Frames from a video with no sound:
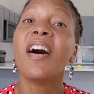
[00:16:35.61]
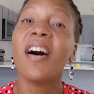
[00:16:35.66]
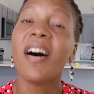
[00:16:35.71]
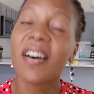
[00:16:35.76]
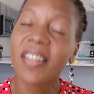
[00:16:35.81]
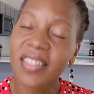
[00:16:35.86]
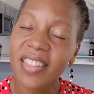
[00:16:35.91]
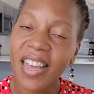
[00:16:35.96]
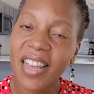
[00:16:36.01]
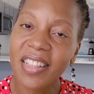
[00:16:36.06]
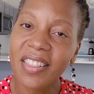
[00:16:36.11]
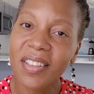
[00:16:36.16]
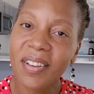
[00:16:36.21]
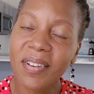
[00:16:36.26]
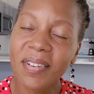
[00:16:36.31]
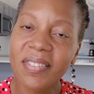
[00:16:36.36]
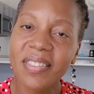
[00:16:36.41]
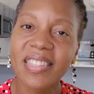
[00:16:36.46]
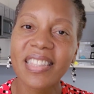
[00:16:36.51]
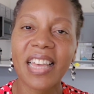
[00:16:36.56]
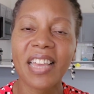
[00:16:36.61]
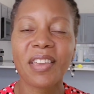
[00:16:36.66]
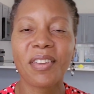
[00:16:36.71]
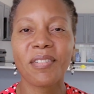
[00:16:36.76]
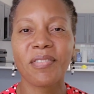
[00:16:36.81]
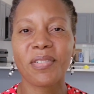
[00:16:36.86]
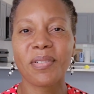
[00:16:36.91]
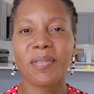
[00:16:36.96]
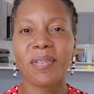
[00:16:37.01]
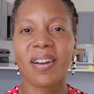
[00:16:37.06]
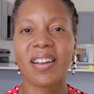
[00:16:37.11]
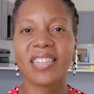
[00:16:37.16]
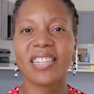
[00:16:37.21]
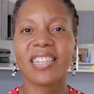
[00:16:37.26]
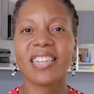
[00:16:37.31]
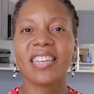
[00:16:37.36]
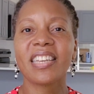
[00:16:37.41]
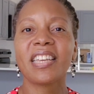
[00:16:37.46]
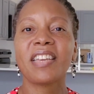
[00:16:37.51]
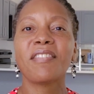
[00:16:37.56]
On that note, thank you for
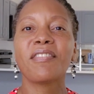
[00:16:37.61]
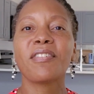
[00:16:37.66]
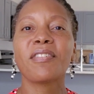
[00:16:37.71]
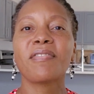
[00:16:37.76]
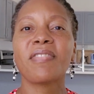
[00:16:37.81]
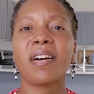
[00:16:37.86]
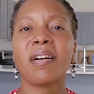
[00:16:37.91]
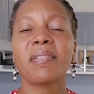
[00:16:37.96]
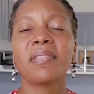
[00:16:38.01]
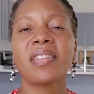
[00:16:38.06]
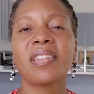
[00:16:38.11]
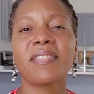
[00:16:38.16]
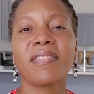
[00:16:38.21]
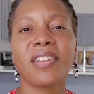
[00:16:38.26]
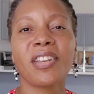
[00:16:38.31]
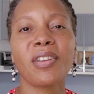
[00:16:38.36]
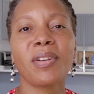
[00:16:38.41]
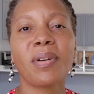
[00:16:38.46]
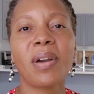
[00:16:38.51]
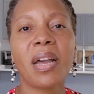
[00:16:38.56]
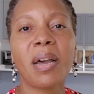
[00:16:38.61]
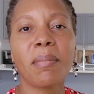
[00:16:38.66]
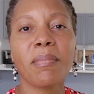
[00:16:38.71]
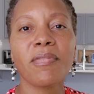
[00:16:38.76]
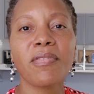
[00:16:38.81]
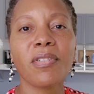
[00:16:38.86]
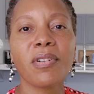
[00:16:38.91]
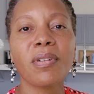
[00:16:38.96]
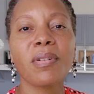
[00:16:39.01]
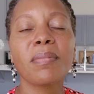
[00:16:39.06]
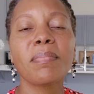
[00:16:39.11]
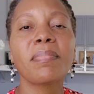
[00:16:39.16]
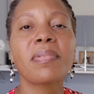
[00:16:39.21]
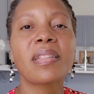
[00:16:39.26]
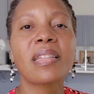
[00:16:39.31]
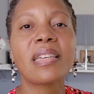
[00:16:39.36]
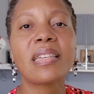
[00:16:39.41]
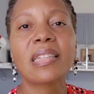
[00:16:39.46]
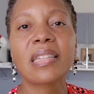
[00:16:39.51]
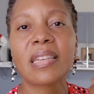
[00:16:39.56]
watching. If you found this video helpful,
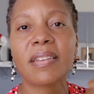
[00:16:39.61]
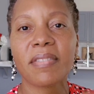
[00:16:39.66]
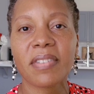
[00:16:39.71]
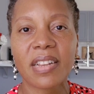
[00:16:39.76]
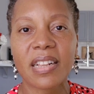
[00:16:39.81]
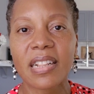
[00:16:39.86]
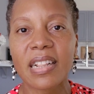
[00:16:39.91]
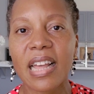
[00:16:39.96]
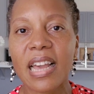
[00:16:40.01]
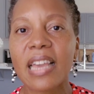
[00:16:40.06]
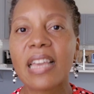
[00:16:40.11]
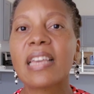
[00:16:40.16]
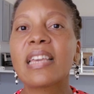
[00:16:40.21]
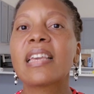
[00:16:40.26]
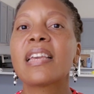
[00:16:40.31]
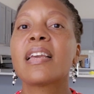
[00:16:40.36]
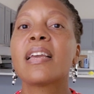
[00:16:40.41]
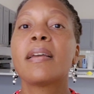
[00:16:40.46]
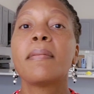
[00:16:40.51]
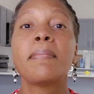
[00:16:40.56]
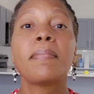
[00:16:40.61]
please give it a like.